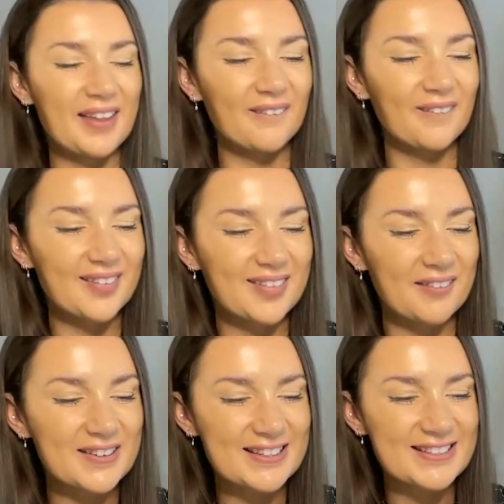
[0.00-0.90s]
That was
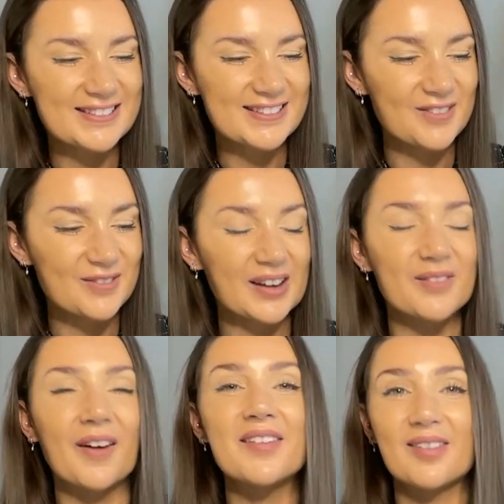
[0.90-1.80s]
17 to 2, bigger
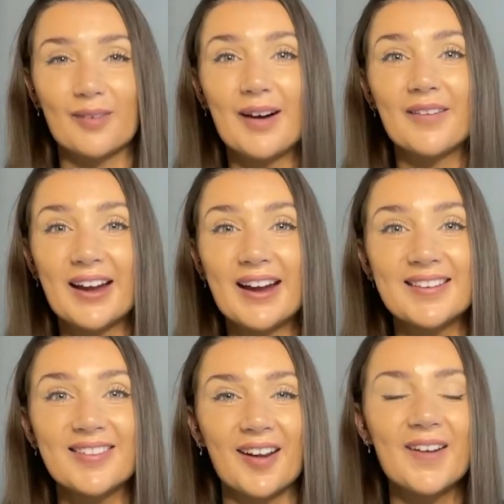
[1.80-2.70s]
price as well.
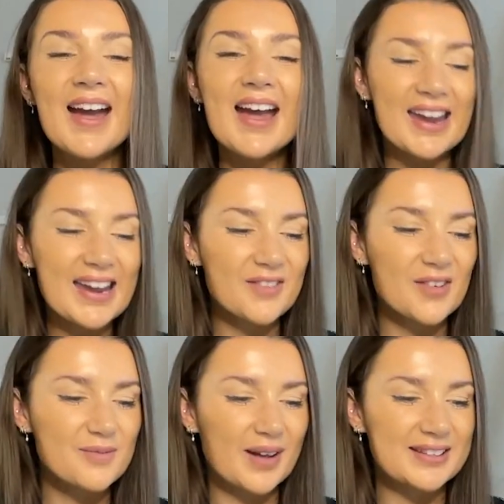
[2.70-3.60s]
Then so
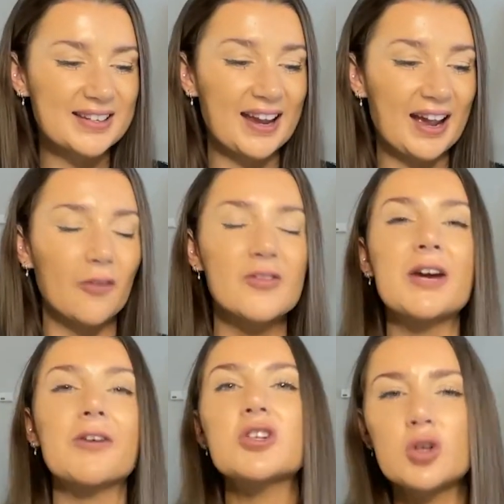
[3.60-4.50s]
even better. Yeah, on the
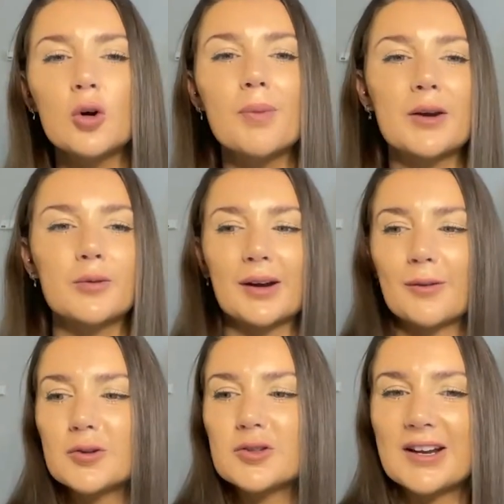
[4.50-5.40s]
Derek Shaw
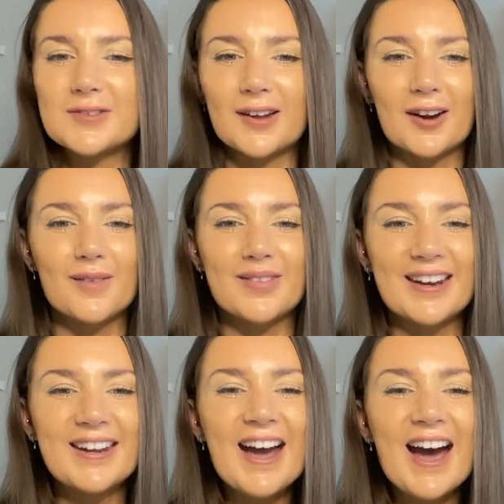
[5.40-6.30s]
bandwagon, we'll change that up
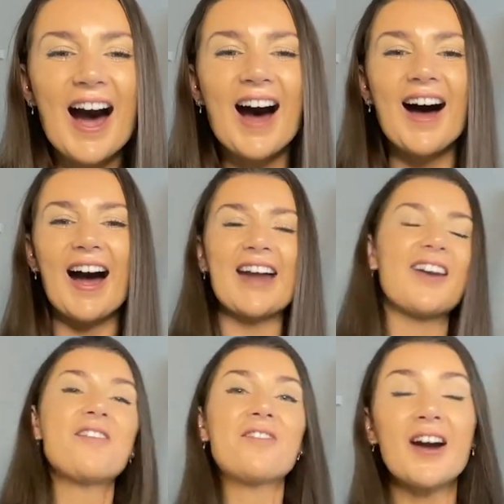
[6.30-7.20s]
then.
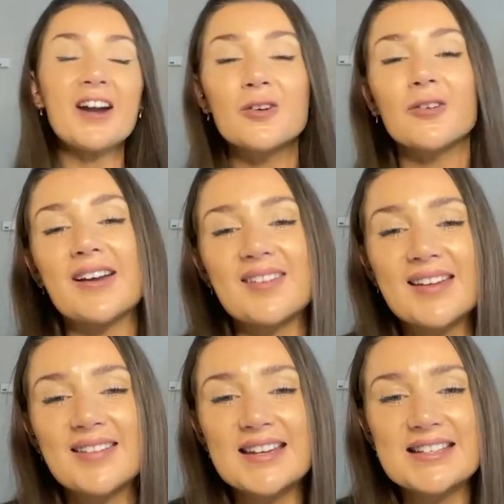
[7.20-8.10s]
And our final race
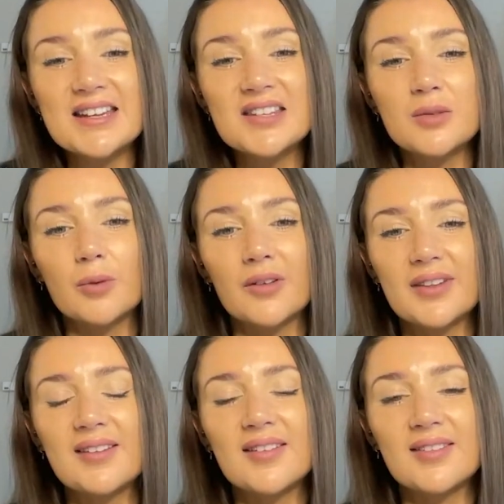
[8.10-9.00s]
is a decent one.
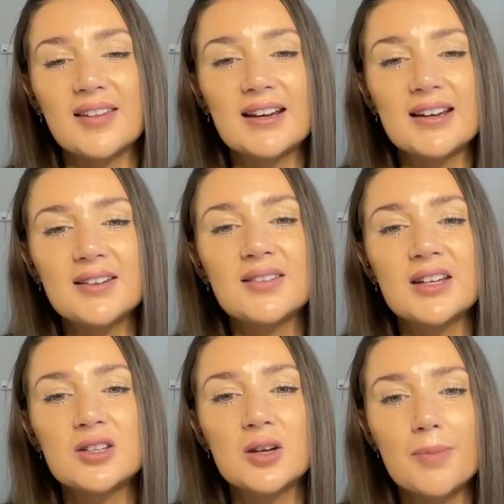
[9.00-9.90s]
This is the
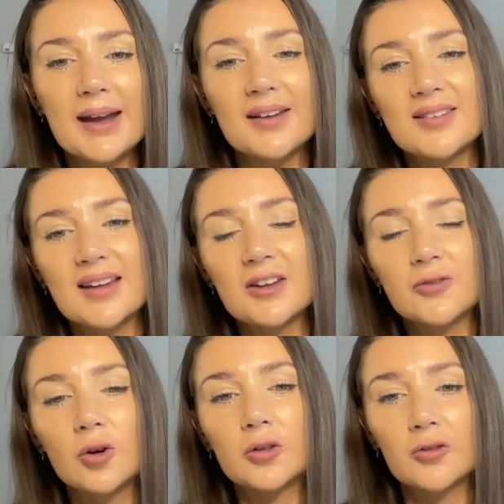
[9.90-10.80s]
Listed Quebec
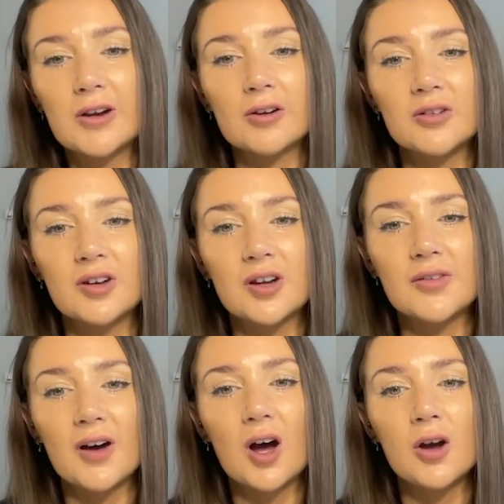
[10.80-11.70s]
Stakes for 3-year-olds and
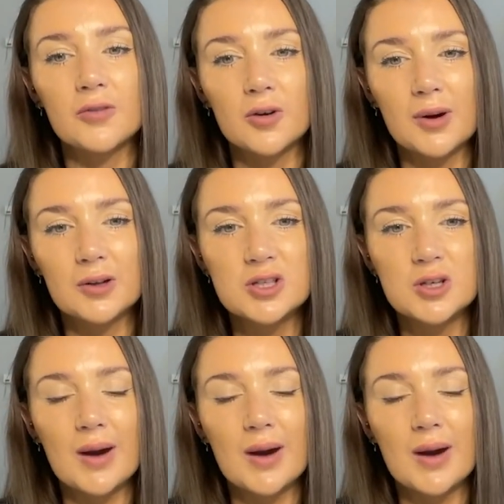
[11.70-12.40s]
over a mile 2